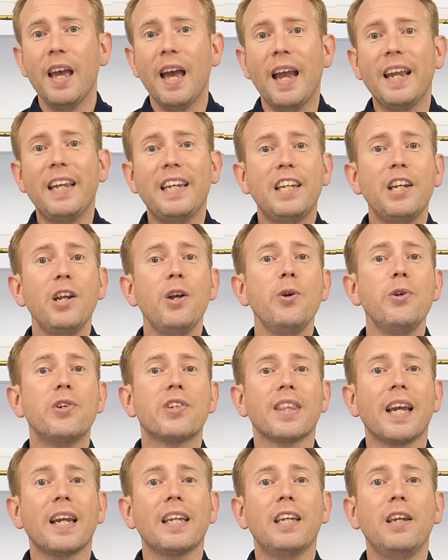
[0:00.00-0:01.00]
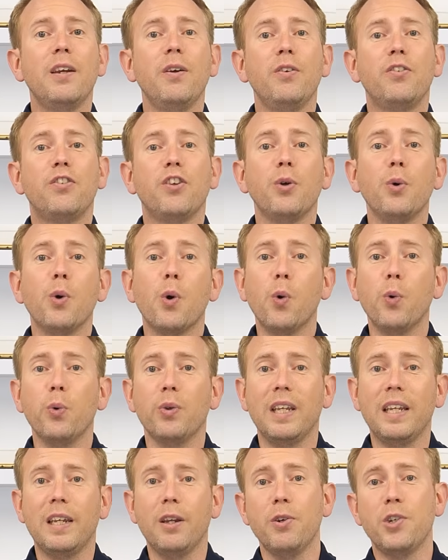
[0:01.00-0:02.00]
A huge thank you to all
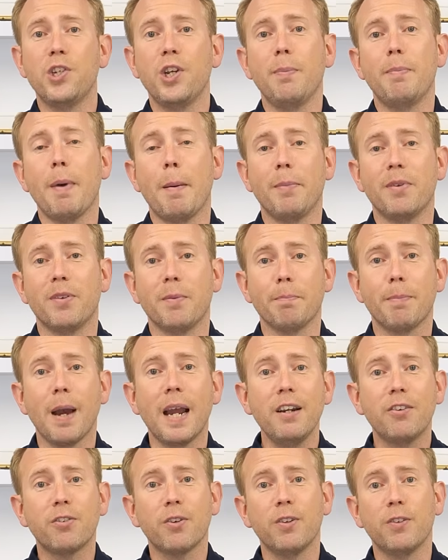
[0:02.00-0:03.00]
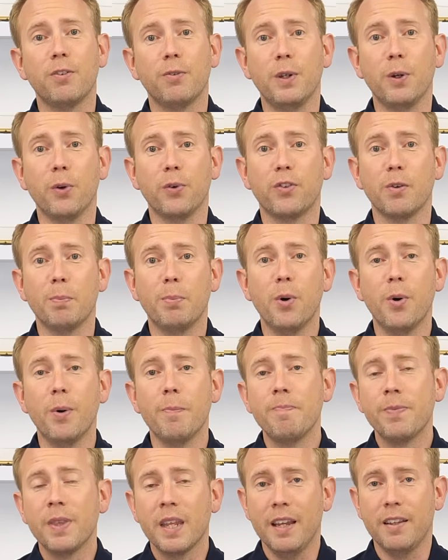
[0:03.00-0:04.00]
the YouTube members and patrons for your
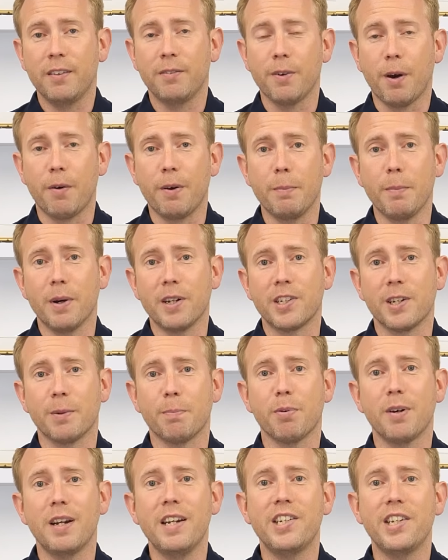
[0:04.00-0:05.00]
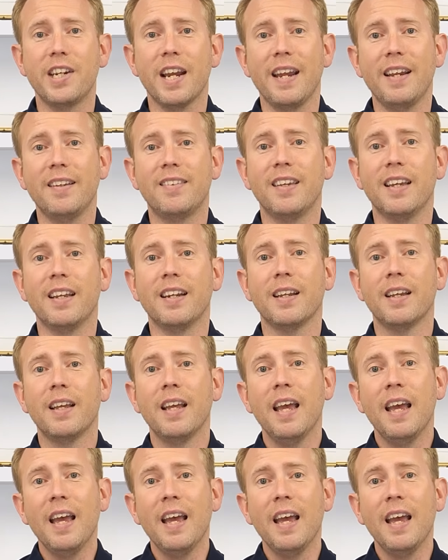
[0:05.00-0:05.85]
support. It's very much appreciated.